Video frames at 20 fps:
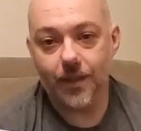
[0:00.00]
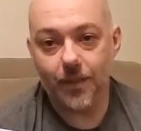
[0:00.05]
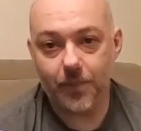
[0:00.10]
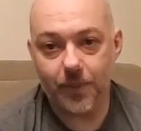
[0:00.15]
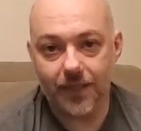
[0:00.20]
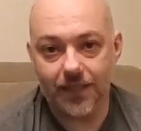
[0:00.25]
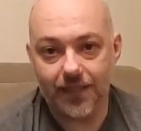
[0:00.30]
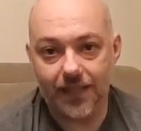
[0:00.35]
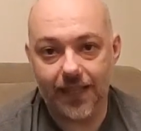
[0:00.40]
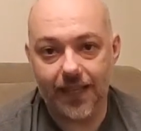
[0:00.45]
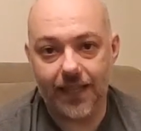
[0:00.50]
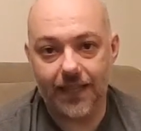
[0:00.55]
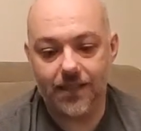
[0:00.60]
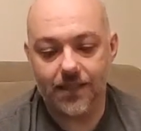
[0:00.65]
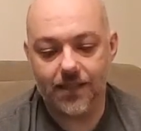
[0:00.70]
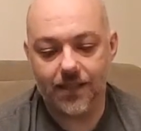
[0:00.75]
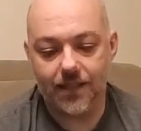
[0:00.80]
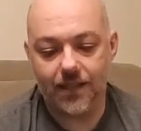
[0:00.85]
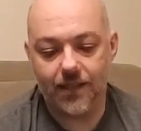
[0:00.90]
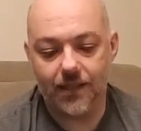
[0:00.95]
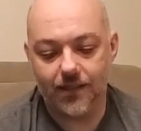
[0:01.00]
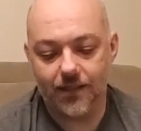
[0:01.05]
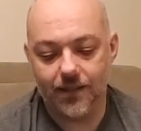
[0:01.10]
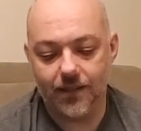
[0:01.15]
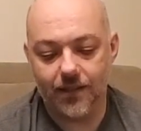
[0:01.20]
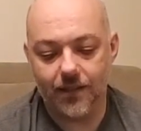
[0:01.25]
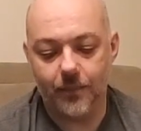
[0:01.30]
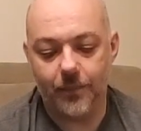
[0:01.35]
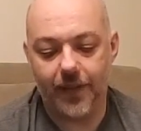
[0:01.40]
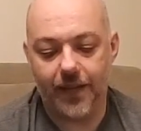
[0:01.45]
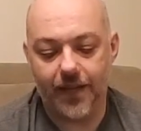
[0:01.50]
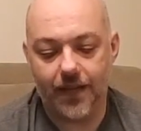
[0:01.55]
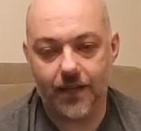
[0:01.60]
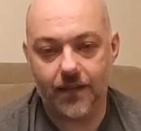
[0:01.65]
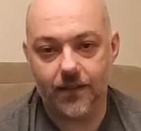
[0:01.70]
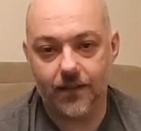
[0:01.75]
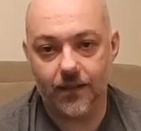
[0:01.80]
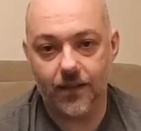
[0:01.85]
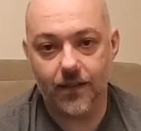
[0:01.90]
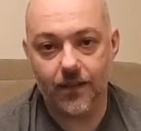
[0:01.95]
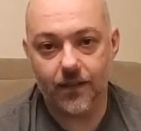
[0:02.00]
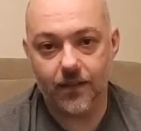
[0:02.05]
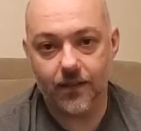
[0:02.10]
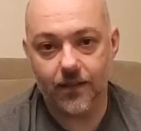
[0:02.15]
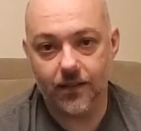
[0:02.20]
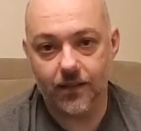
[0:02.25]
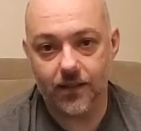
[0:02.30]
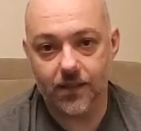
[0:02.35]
a place and the impact that the